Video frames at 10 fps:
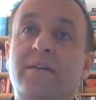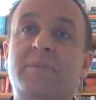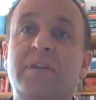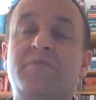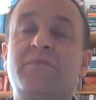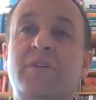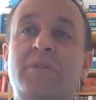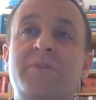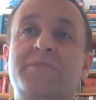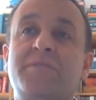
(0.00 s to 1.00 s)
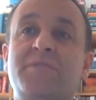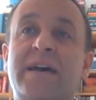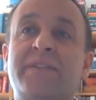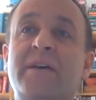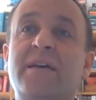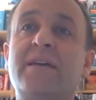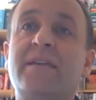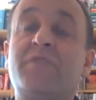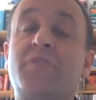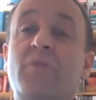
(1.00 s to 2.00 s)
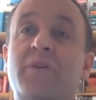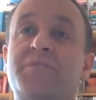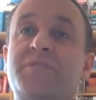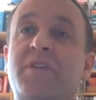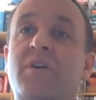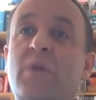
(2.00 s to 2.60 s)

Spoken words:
I believe we're the only ones who do that. Now, if you are interested,